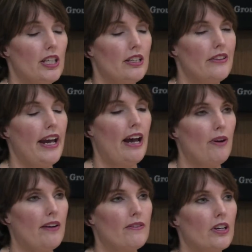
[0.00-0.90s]
here.
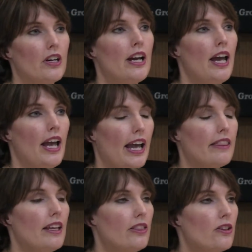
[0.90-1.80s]
However, I
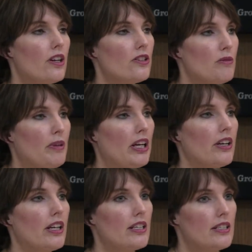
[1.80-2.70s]
think there are some
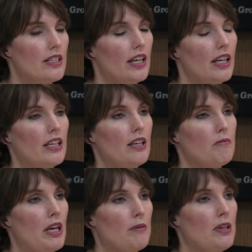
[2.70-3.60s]
areas in
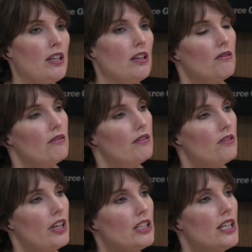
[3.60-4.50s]
maybe
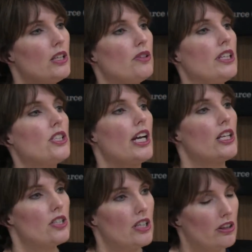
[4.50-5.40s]
continually
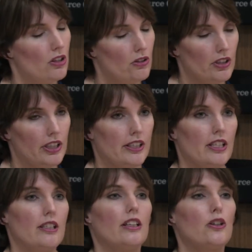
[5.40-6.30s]
changing the
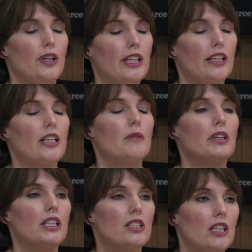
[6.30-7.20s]
curriculum,
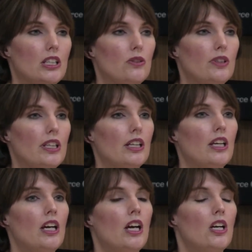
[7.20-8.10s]
continuing
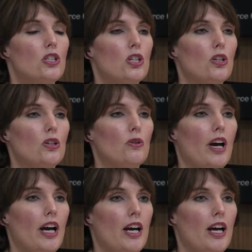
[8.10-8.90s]
to